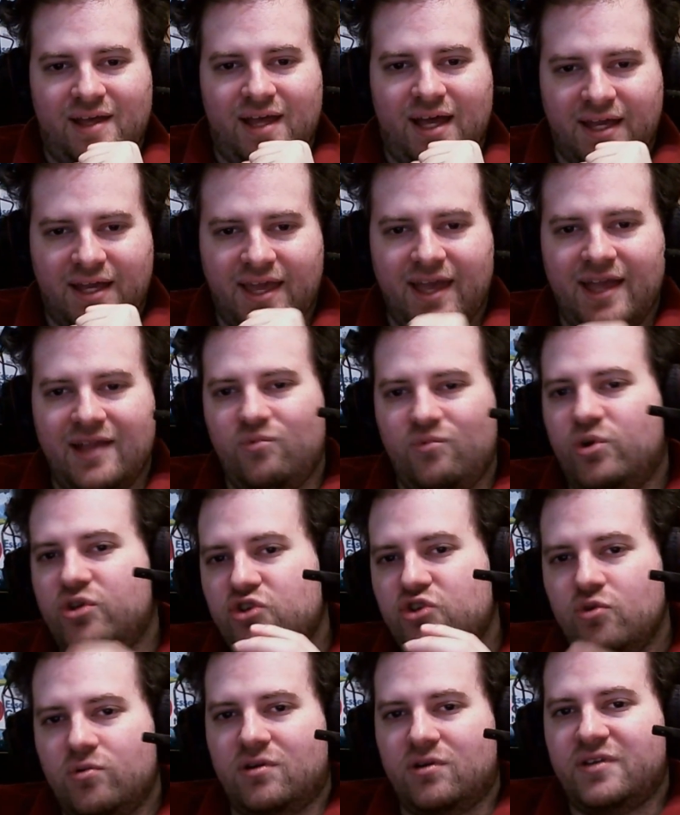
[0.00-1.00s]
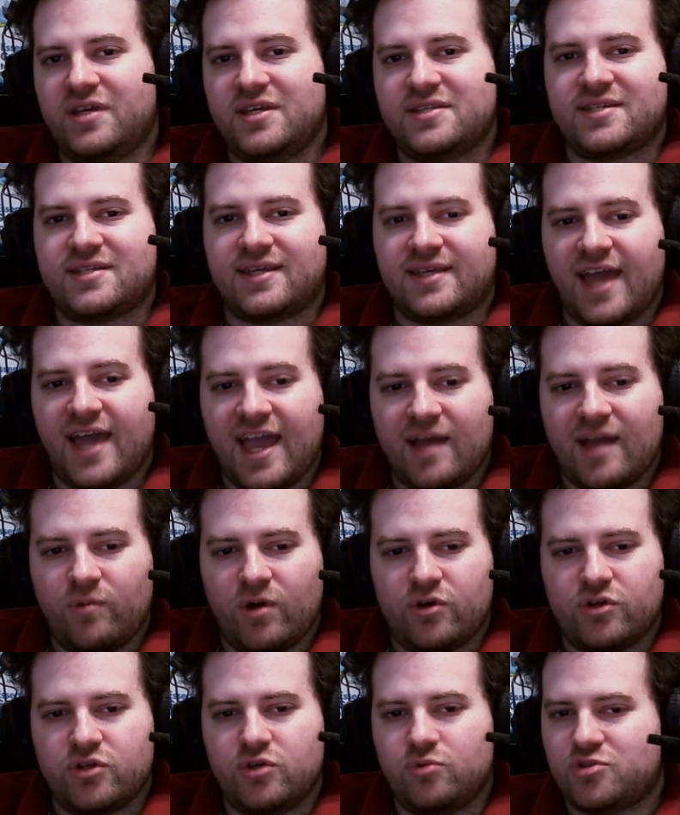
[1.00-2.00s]
Again, when you release a game,
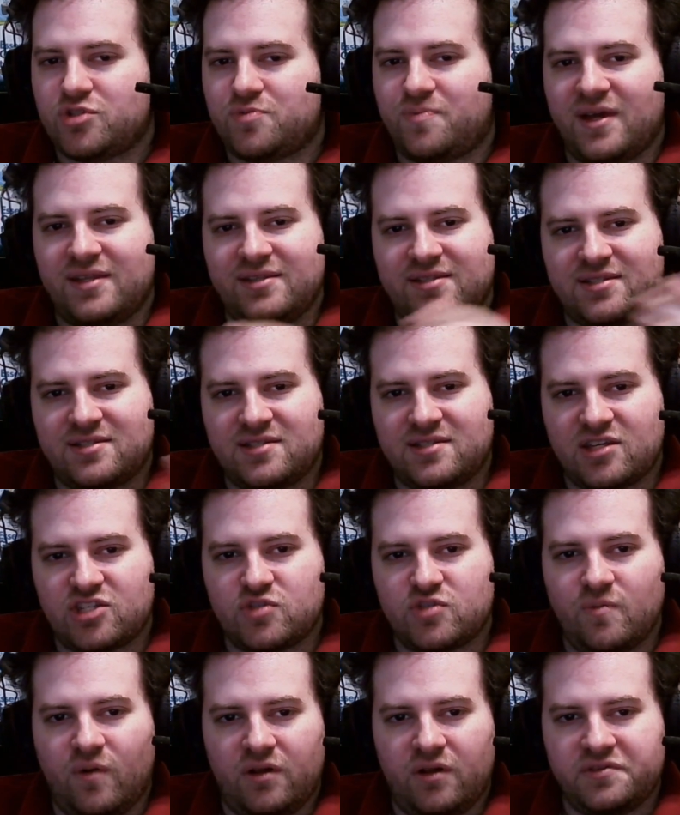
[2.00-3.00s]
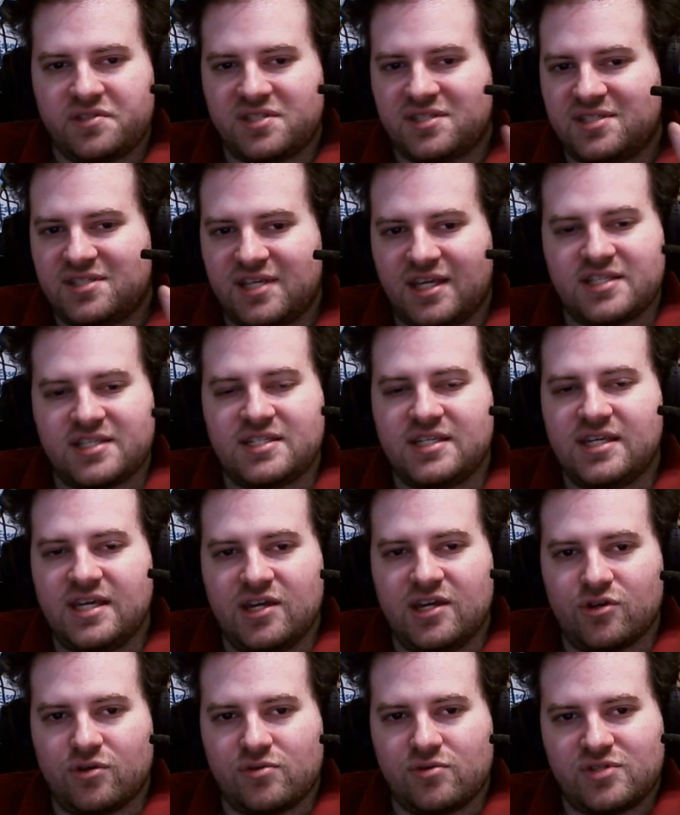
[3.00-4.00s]
whether you spend 6 months, 6
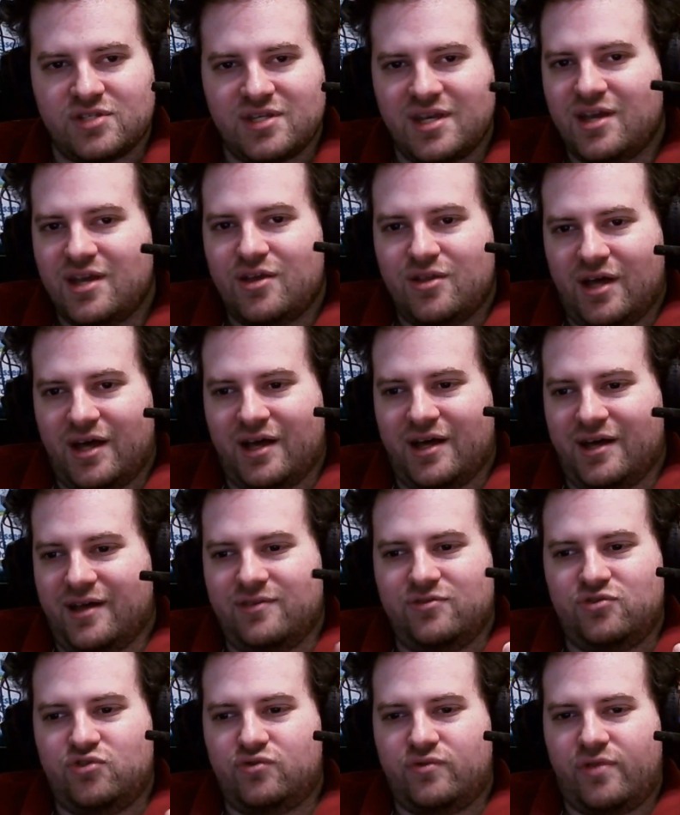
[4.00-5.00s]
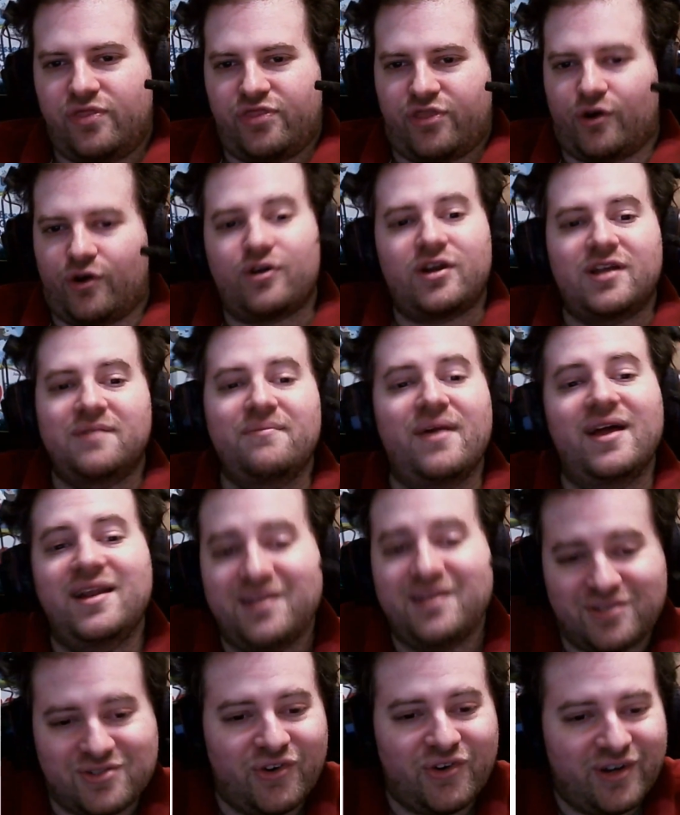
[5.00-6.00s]
years, 30
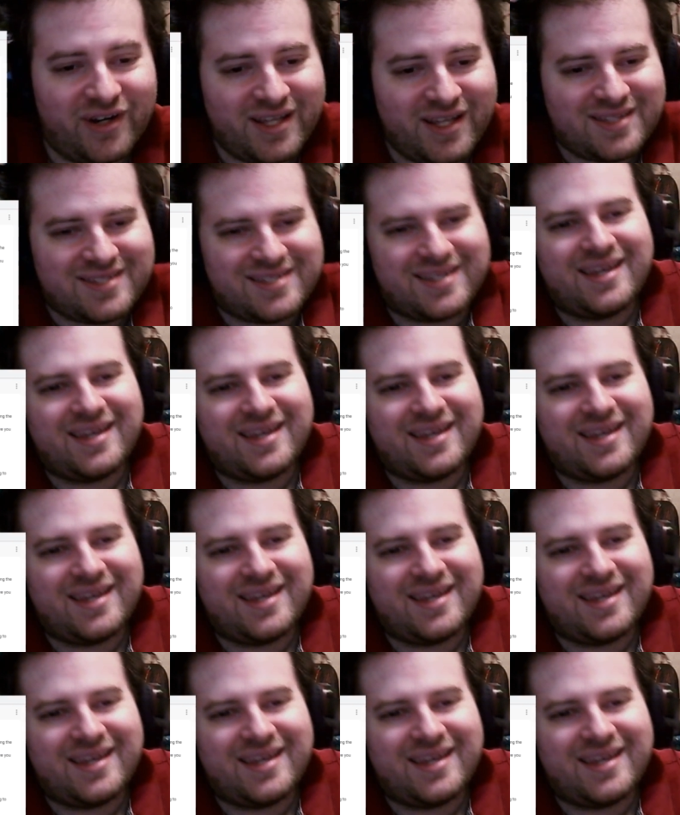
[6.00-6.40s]
minutes on it,